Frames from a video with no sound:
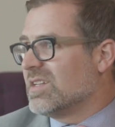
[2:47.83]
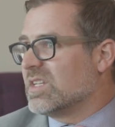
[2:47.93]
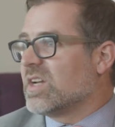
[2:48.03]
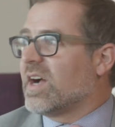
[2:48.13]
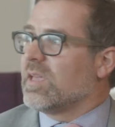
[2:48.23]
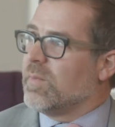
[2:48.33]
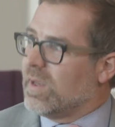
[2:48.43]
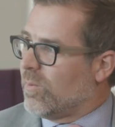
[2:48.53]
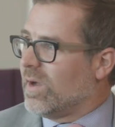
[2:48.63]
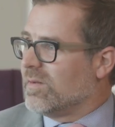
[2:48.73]
to
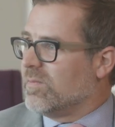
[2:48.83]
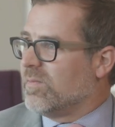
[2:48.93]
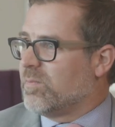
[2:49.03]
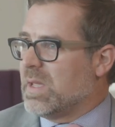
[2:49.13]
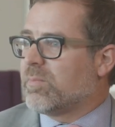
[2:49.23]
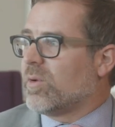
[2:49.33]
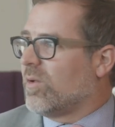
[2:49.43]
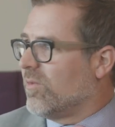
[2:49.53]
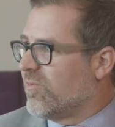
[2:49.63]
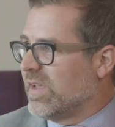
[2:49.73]
document what
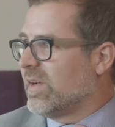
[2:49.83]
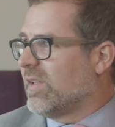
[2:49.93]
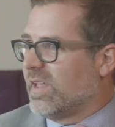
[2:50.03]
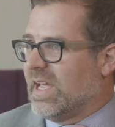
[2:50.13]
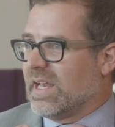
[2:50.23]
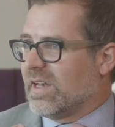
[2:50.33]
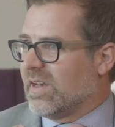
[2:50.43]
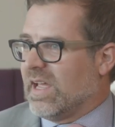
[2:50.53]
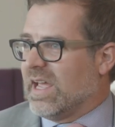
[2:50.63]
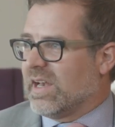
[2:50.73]
people feel
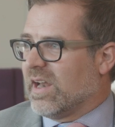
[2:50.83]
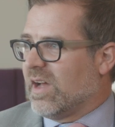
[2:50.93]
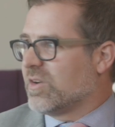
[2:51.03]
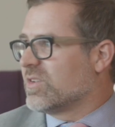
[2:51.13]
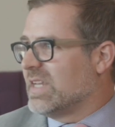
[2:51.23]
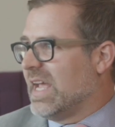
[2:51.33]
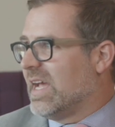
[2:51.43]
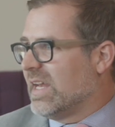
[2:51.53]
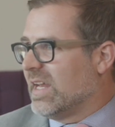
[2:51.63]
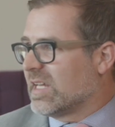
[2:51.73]
and, and
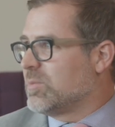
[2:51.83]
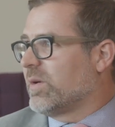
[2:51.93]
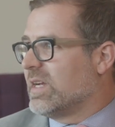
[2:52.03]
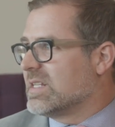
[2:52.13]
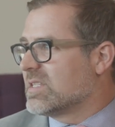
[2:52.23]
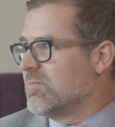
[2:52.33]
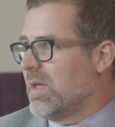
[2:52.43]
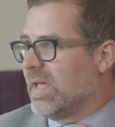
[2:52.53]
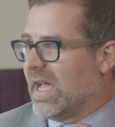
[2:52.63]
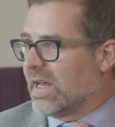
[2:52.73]
understand and experience,
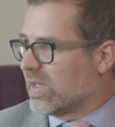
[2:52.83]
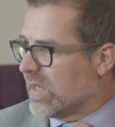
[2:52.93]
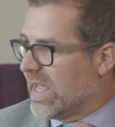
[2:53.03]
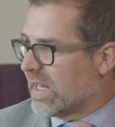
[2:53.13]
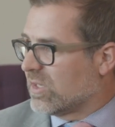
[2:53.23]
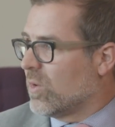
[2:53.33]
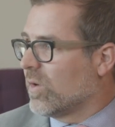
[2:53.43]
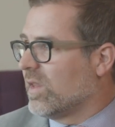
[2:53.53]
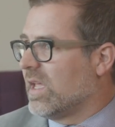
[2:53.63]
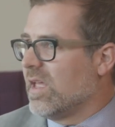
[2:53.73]
maybe
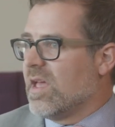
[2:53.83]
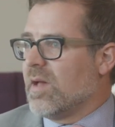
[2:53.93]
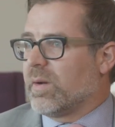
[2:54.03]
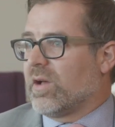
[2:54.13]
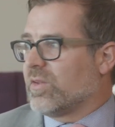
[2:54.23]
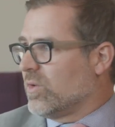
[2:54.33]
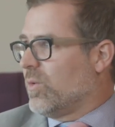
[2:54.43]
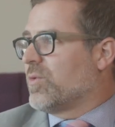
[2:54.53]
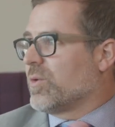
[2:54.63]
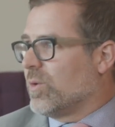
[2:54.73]
anecdotally, but
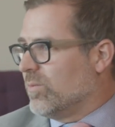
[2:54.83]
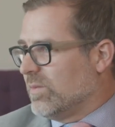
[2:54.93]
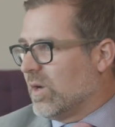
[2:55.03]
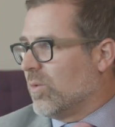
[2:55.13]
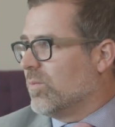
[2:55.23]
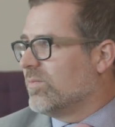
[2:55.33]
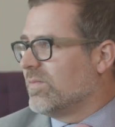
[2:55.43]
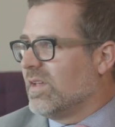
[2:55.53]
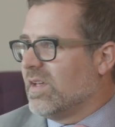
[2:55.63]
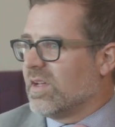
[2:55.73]
also through you know
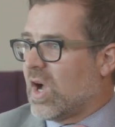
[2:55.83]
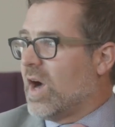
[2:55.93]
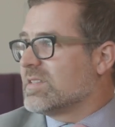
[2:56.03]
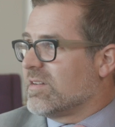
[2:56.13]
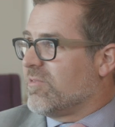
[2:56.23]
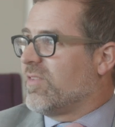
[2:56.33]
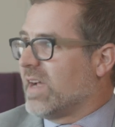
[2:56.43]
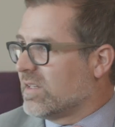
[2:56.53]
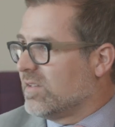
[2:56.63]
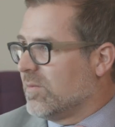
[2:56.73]
cause and
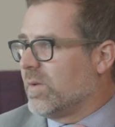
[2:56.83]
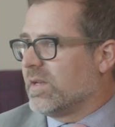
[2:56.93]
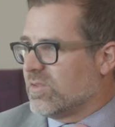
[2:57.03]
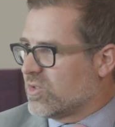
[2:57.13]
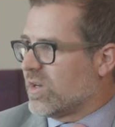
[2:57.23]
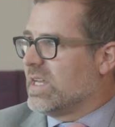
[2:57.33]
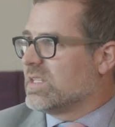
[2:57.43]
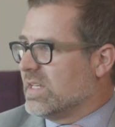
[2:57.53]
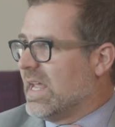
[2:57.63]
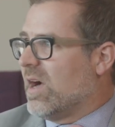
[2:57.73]
effect, but
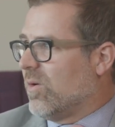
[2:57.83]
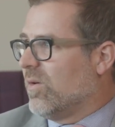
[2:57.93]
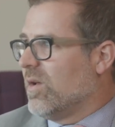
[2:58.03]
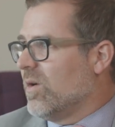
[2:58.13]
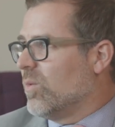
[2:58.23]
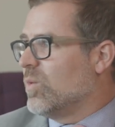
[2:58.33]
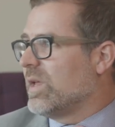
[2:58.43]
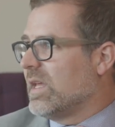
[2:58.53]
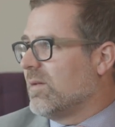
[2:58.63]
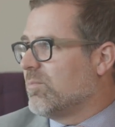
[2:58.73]
trying to now mm.
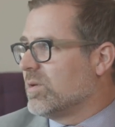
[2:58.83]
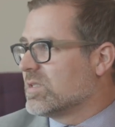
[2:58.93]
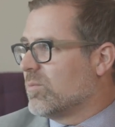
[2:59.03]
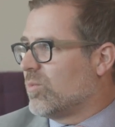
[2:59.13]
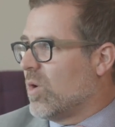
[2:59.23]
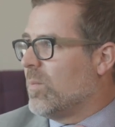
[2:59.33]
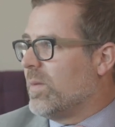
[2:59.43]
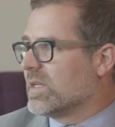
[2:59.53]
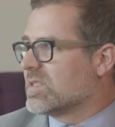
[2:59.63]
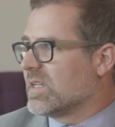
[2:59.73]
really put some
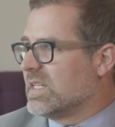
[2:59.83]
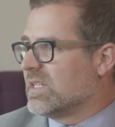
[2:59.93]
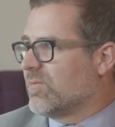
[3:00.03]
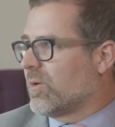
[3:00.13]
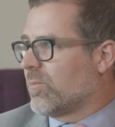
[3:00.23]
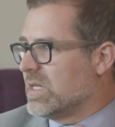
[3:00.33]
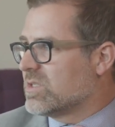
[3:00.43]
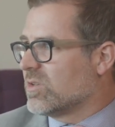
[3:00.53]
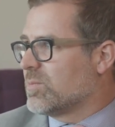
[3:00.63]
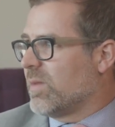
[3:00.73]
robust scientific
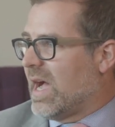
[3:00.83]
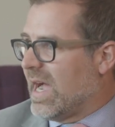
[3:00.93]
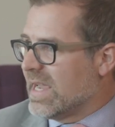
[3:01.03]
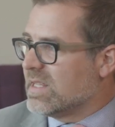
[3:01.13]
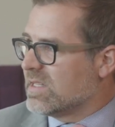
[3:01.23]
research behind